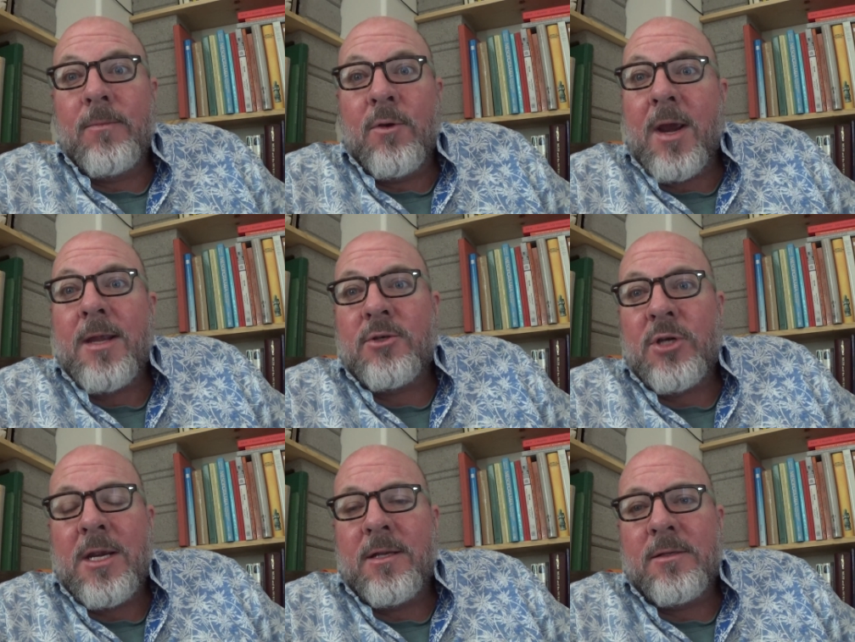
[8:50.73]
Great
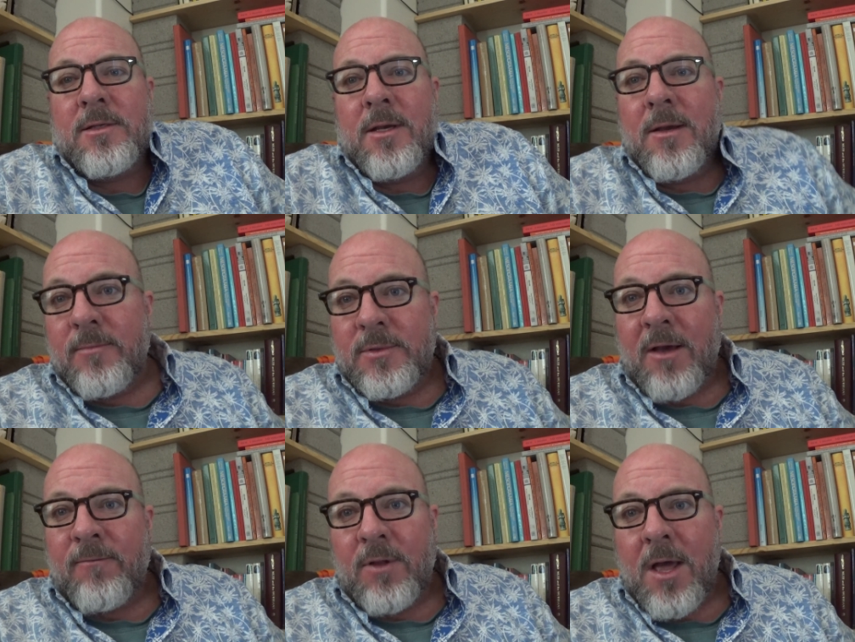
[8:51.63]
genes,
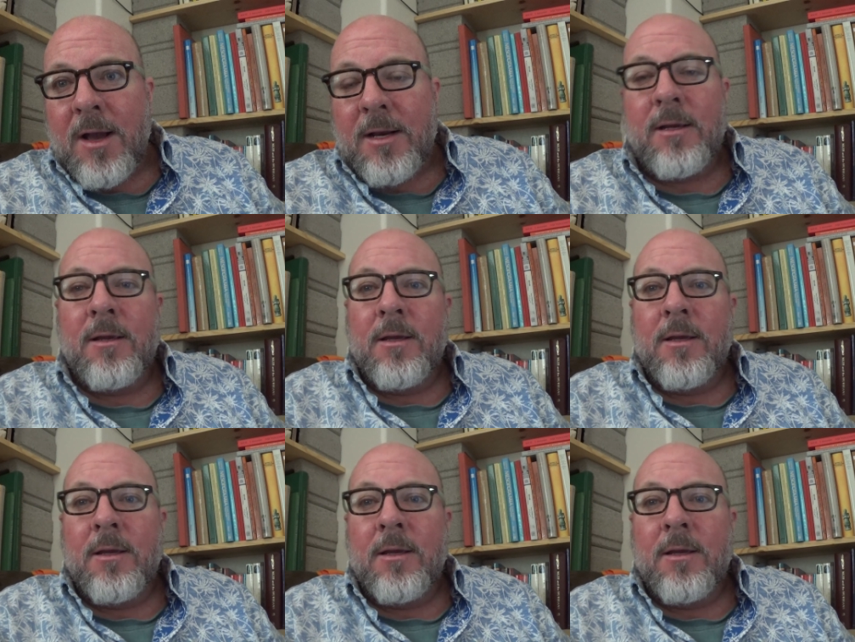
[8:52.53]
tough luck.